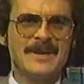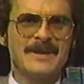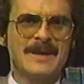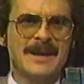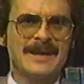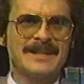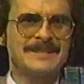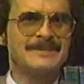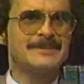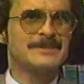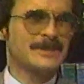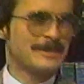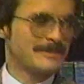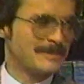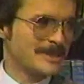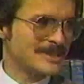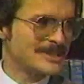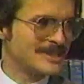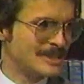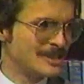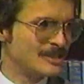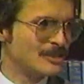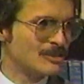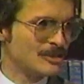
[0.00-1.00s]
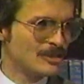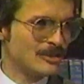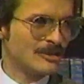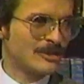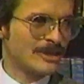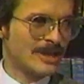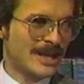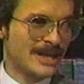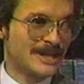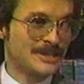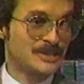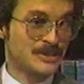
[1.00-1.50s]
I think it was like my senior year in
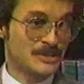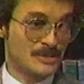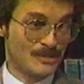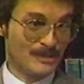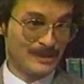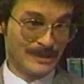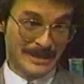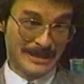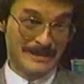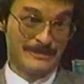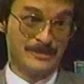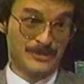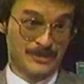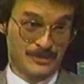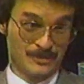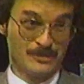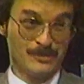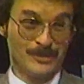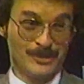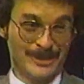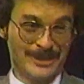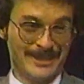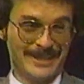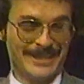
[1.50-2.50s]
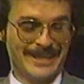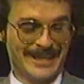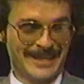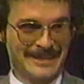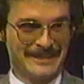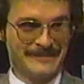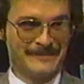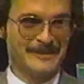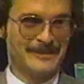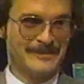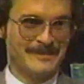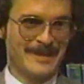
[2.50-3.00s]
high school, and I was really kind
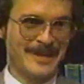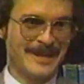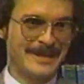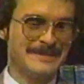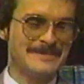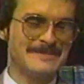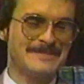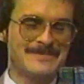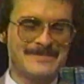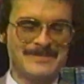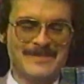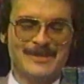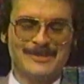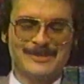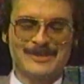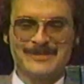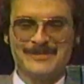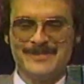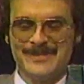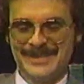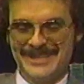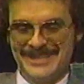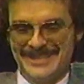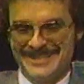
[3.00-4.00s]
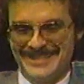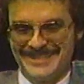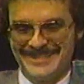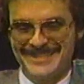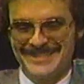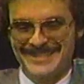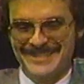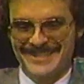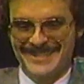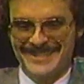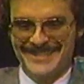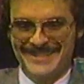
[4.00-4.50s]
of in my most
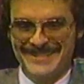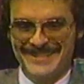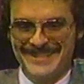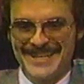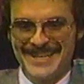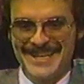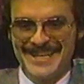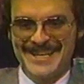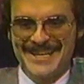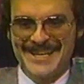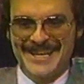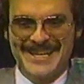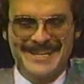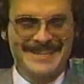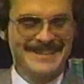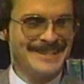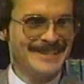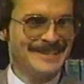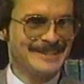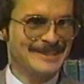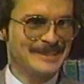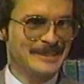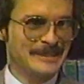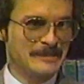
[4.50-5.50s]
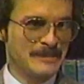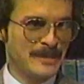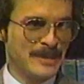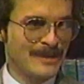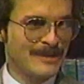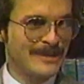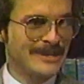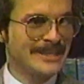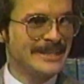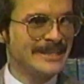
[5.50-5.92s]
militant uh, atheistic period.